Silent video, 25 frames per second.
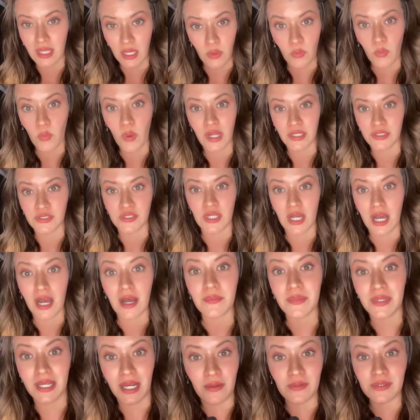like one job.
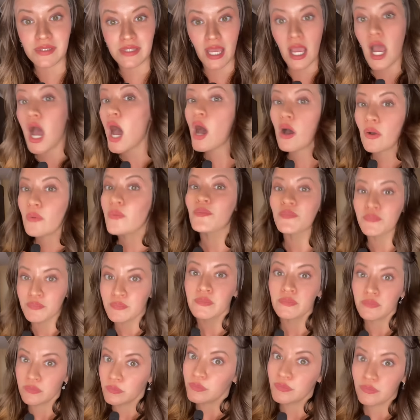And I was like, oh,
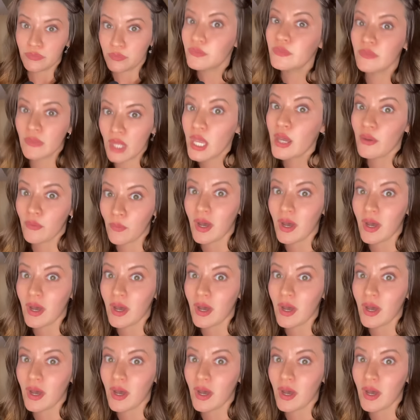it